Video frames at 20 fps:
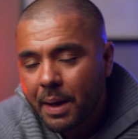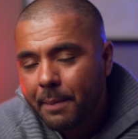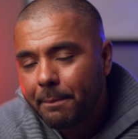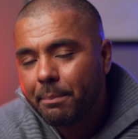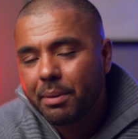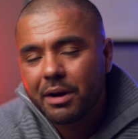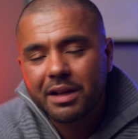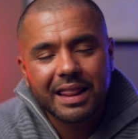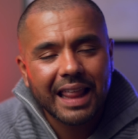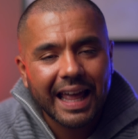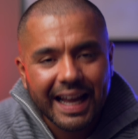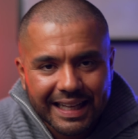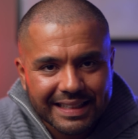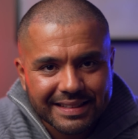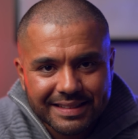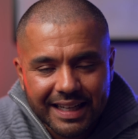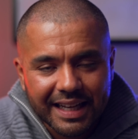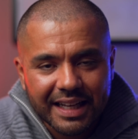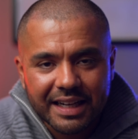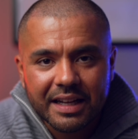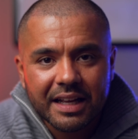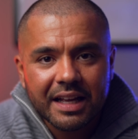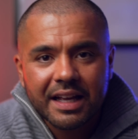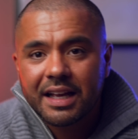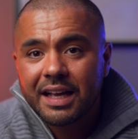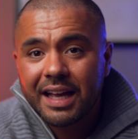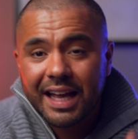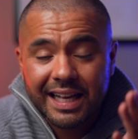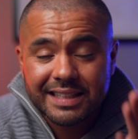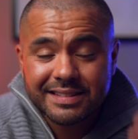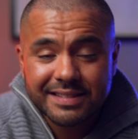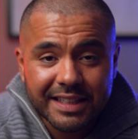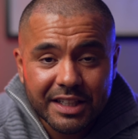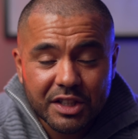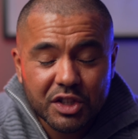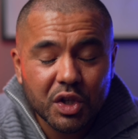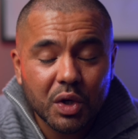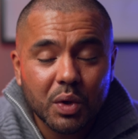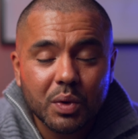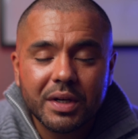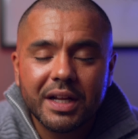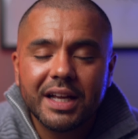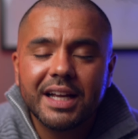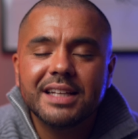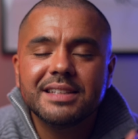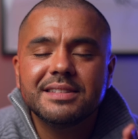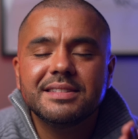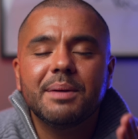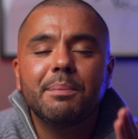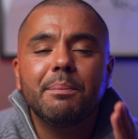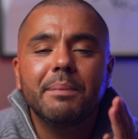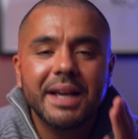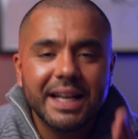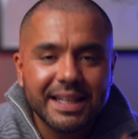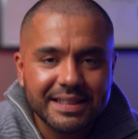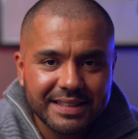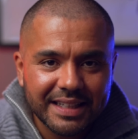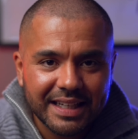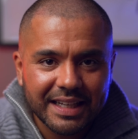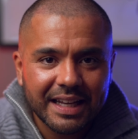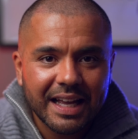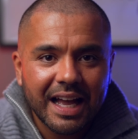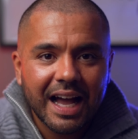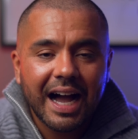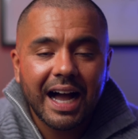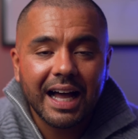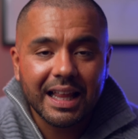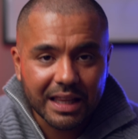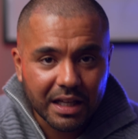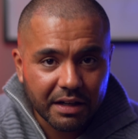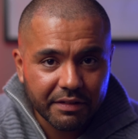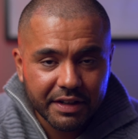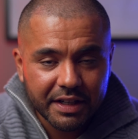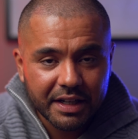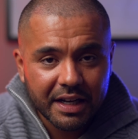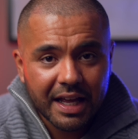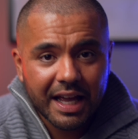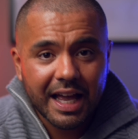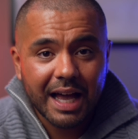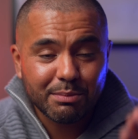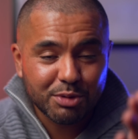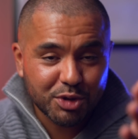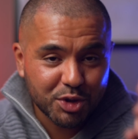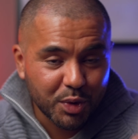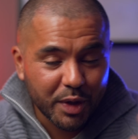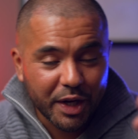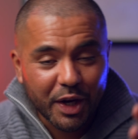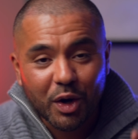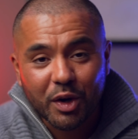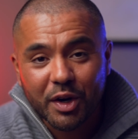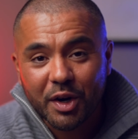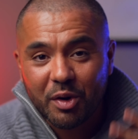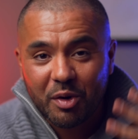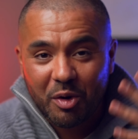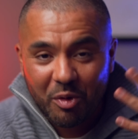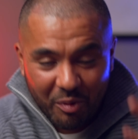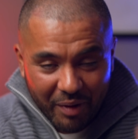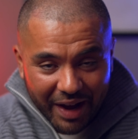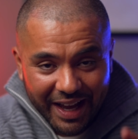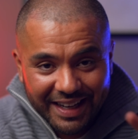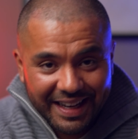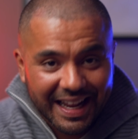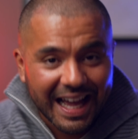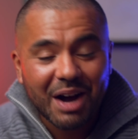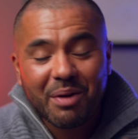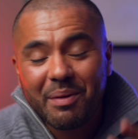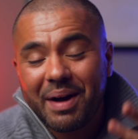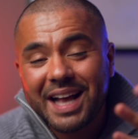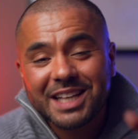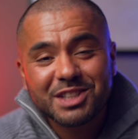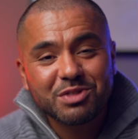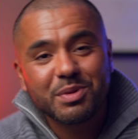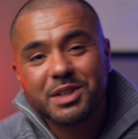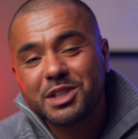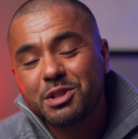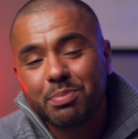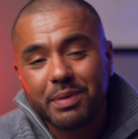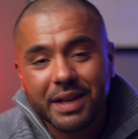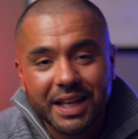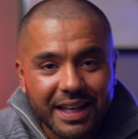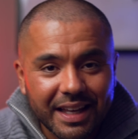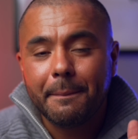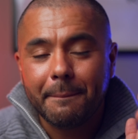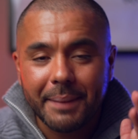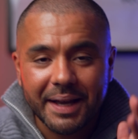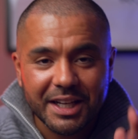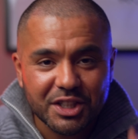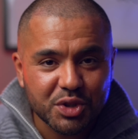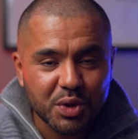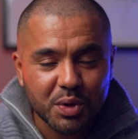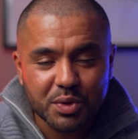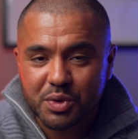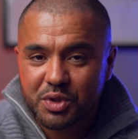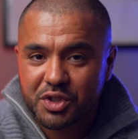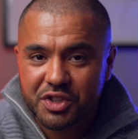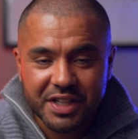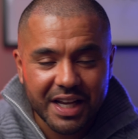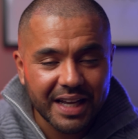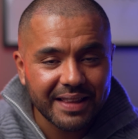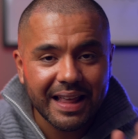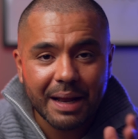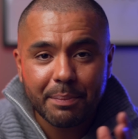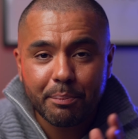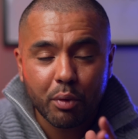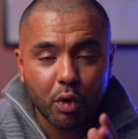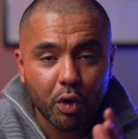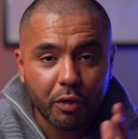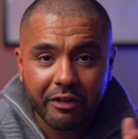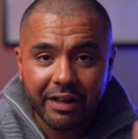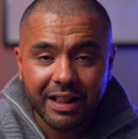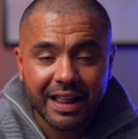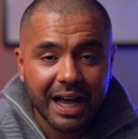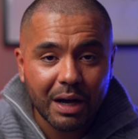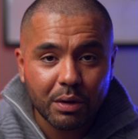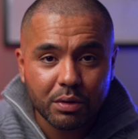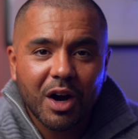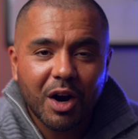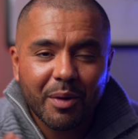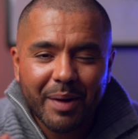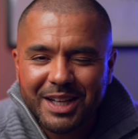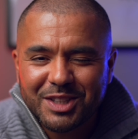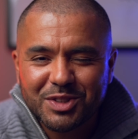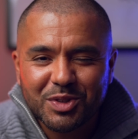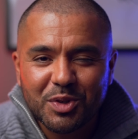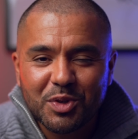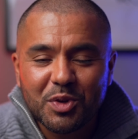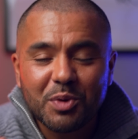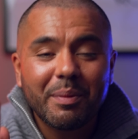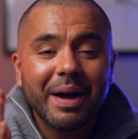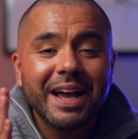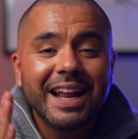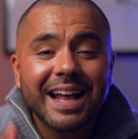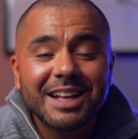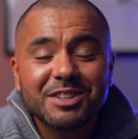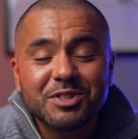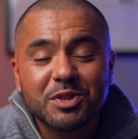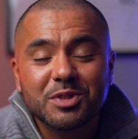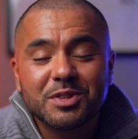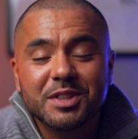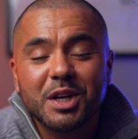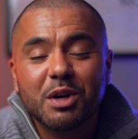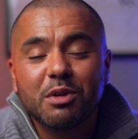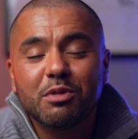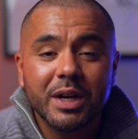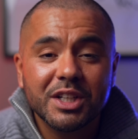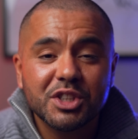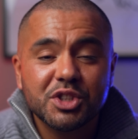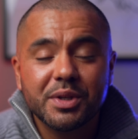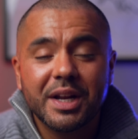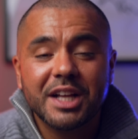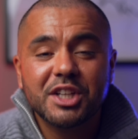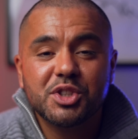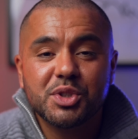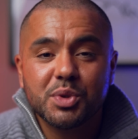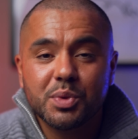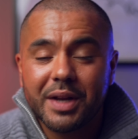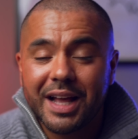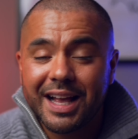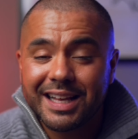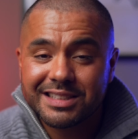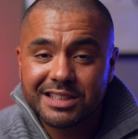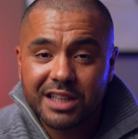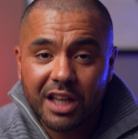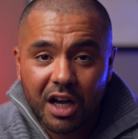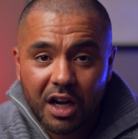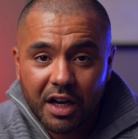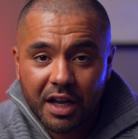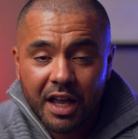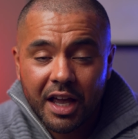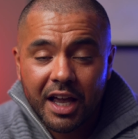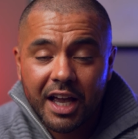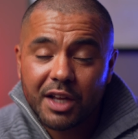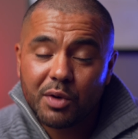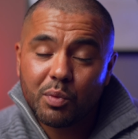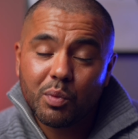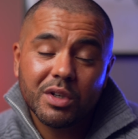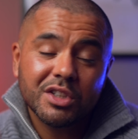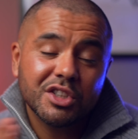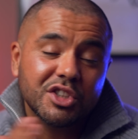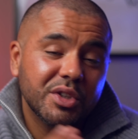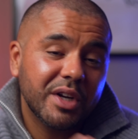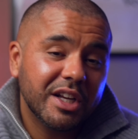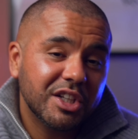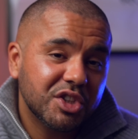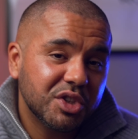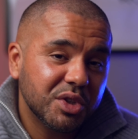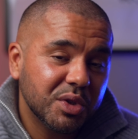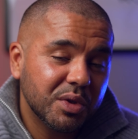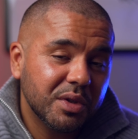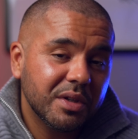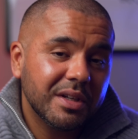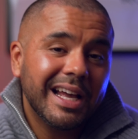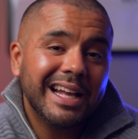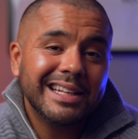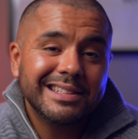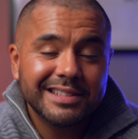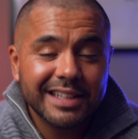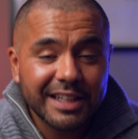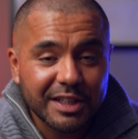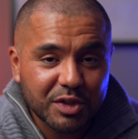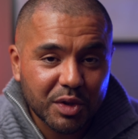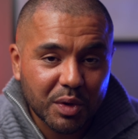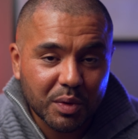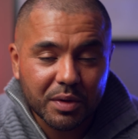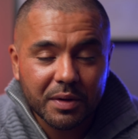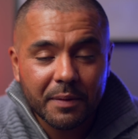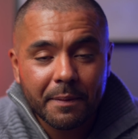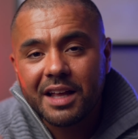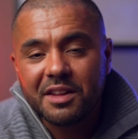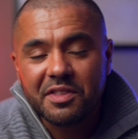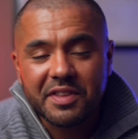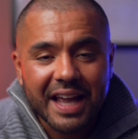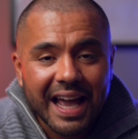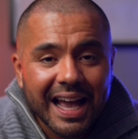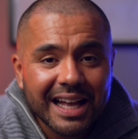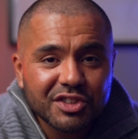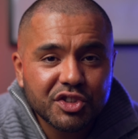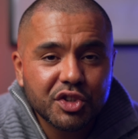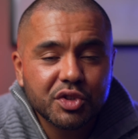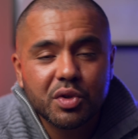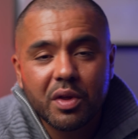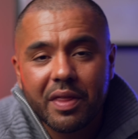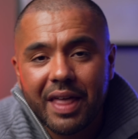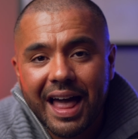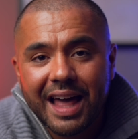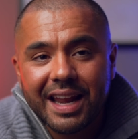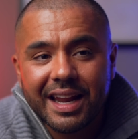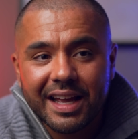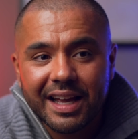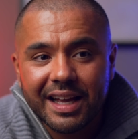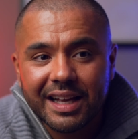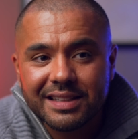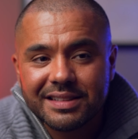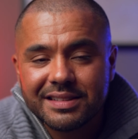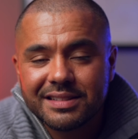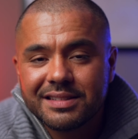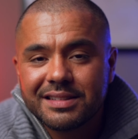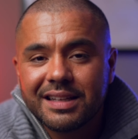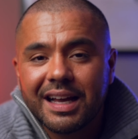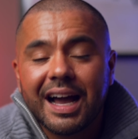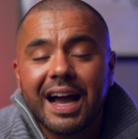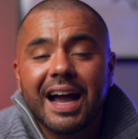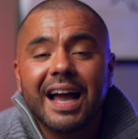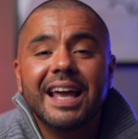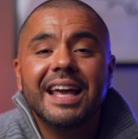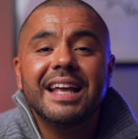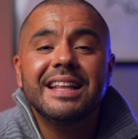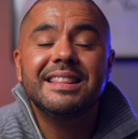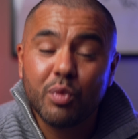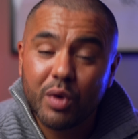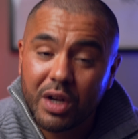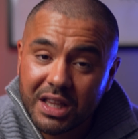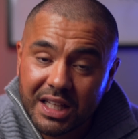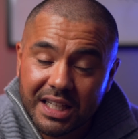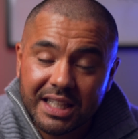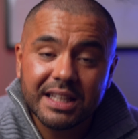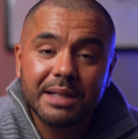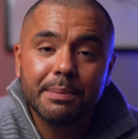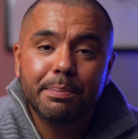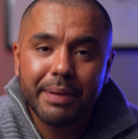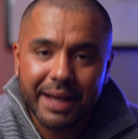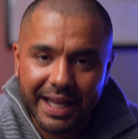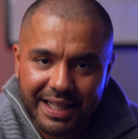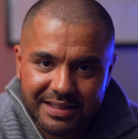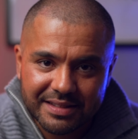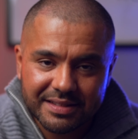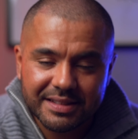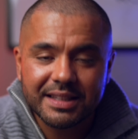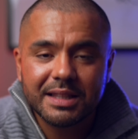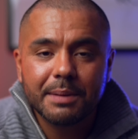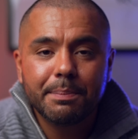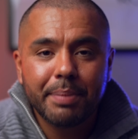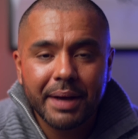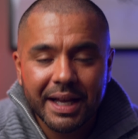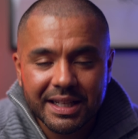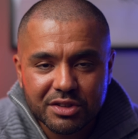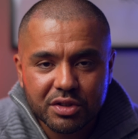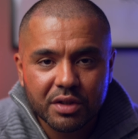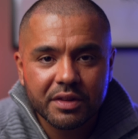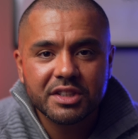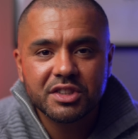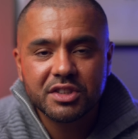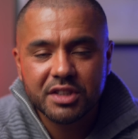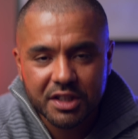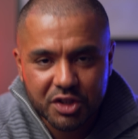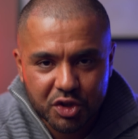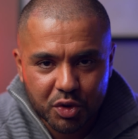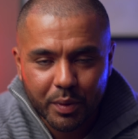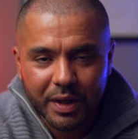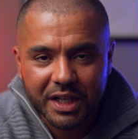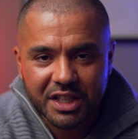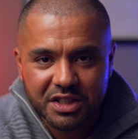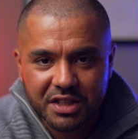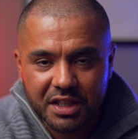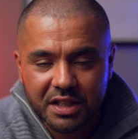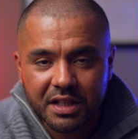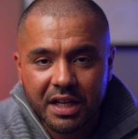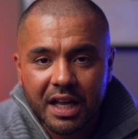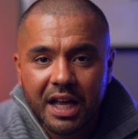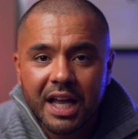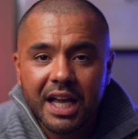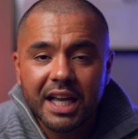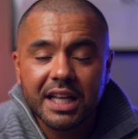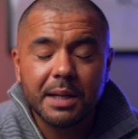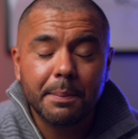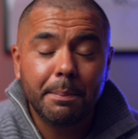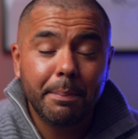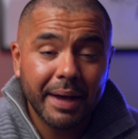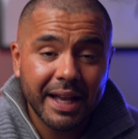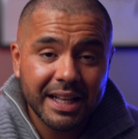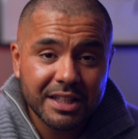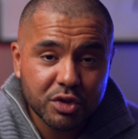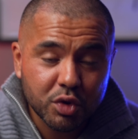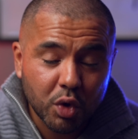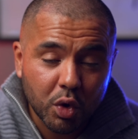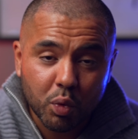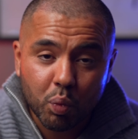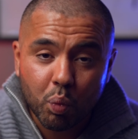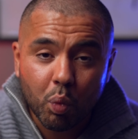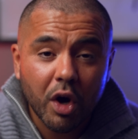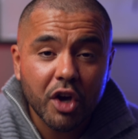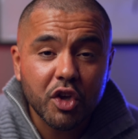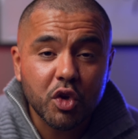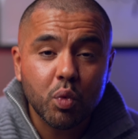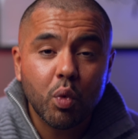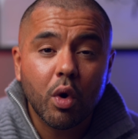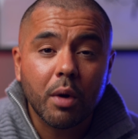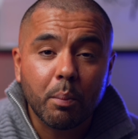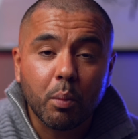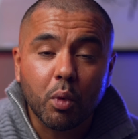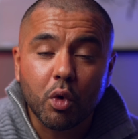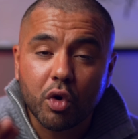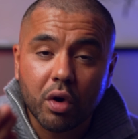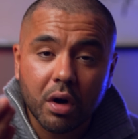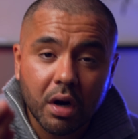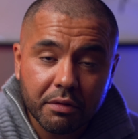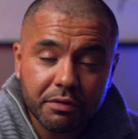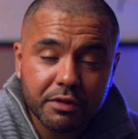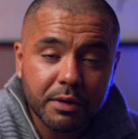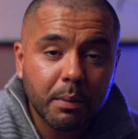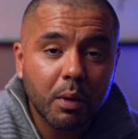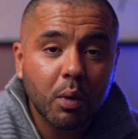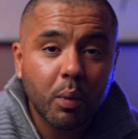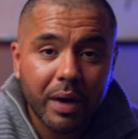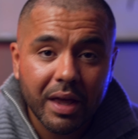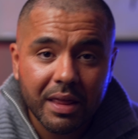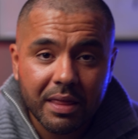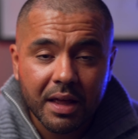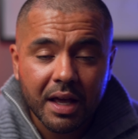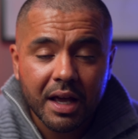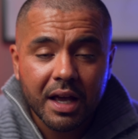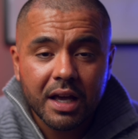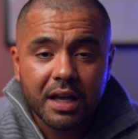But like I said, S-Cinetone is amazing. I love it. I'm shooting on it right now as we speak. Make sure to check that profile out. All right, so you might ask yourself, when should I shoot S-Log and when should I shoot S-Cinetone? And the answer to that is, it really depends. It depends on the situation. It depends on what you are more comfortable with.